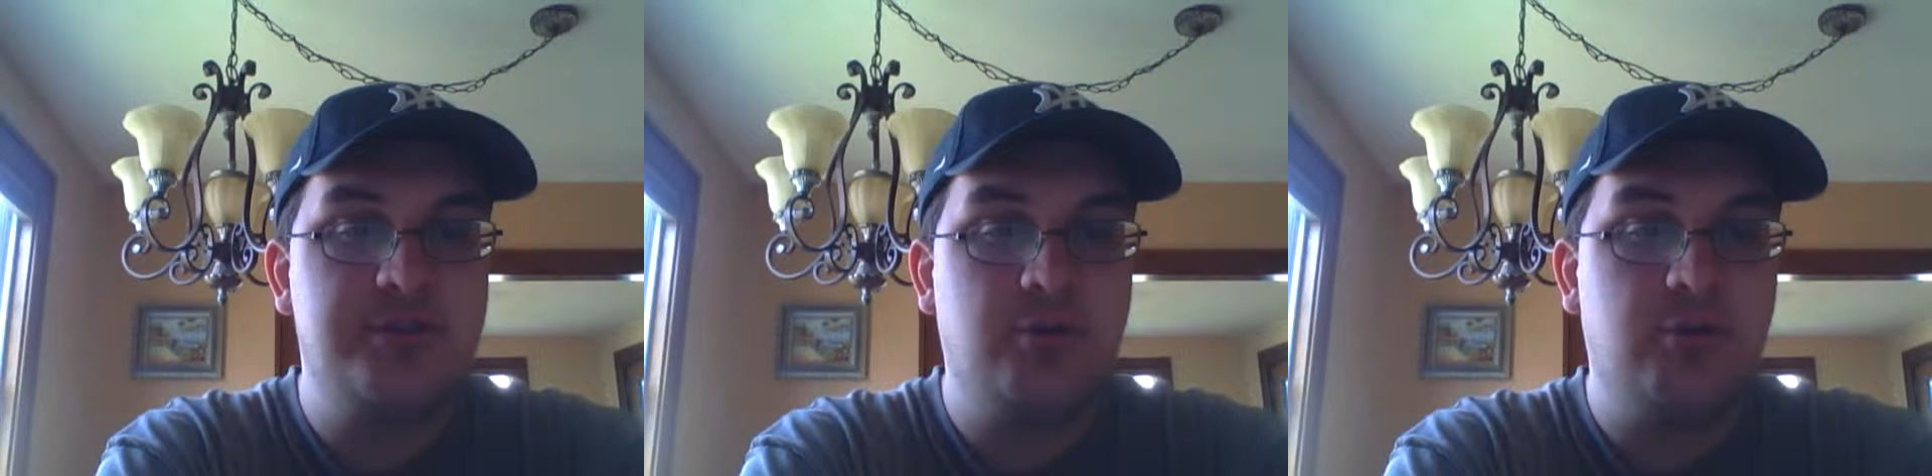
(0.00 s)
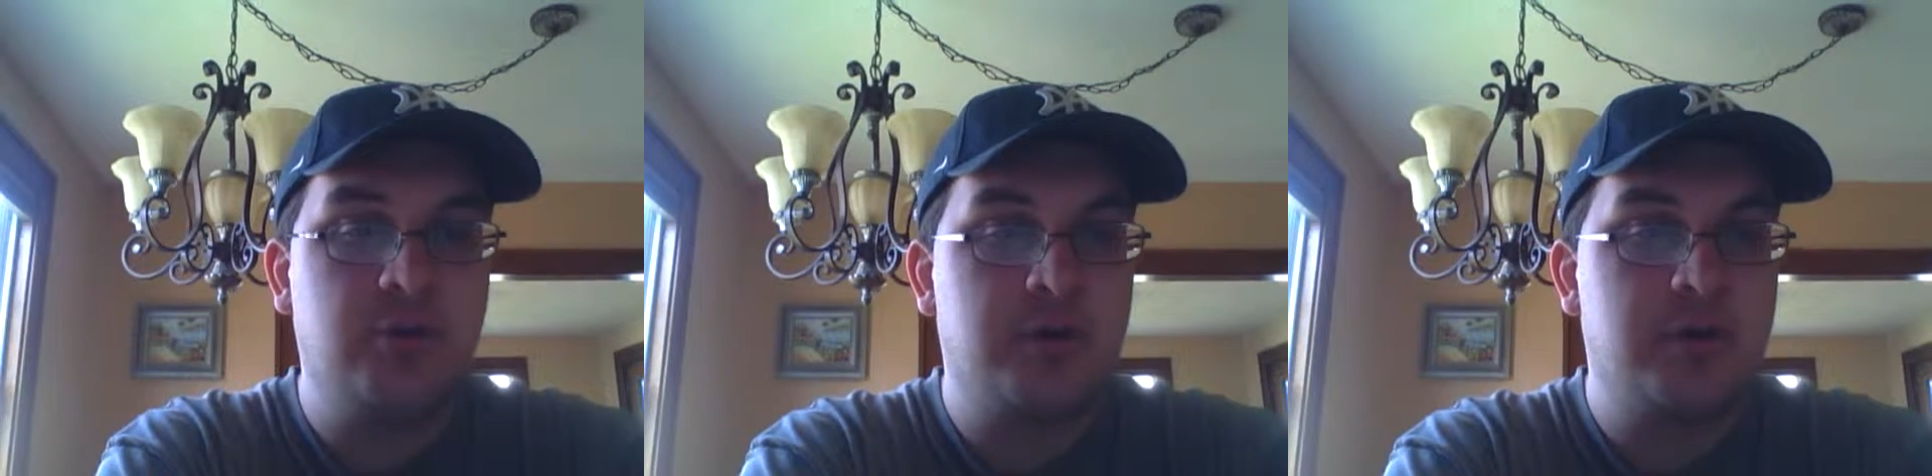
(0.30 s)

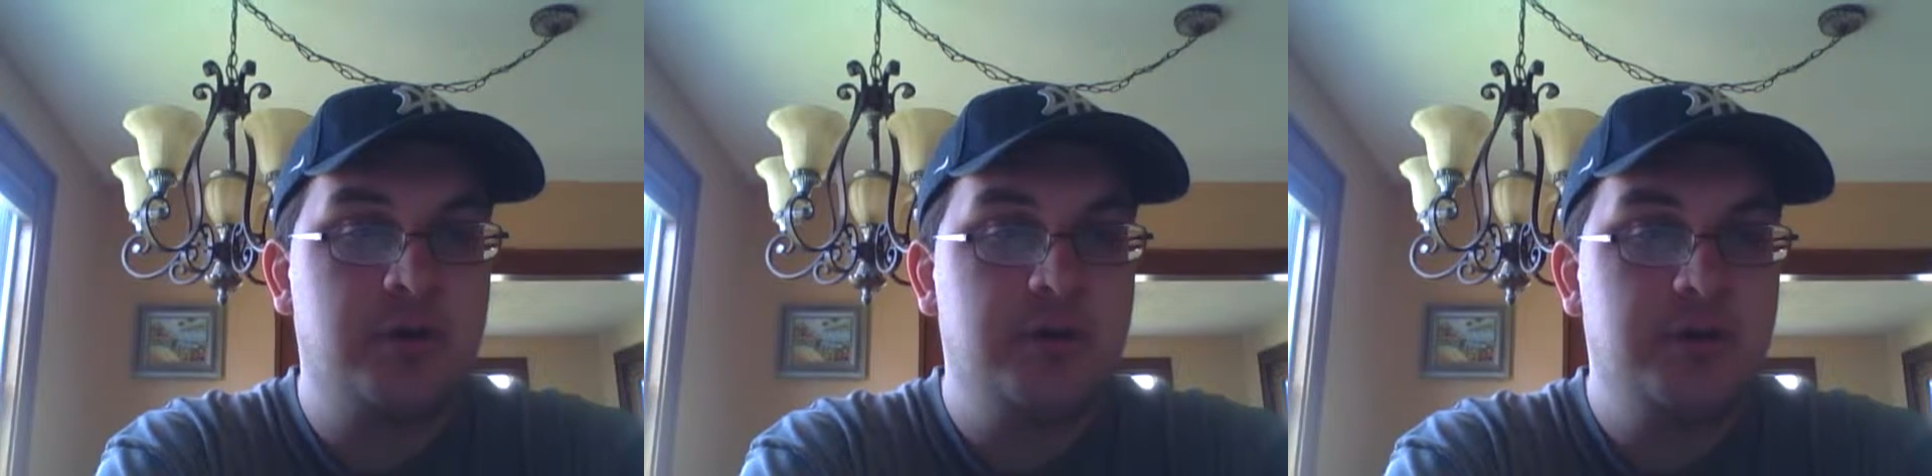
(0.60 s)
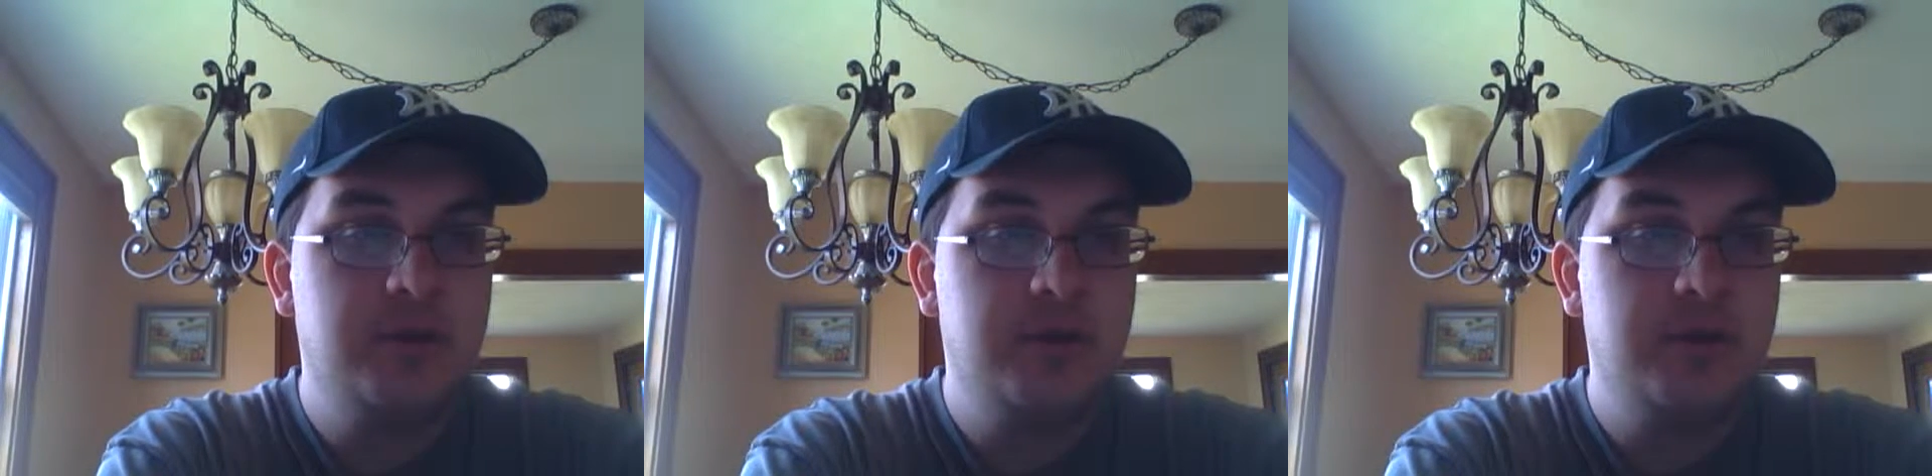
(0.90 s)
Thor,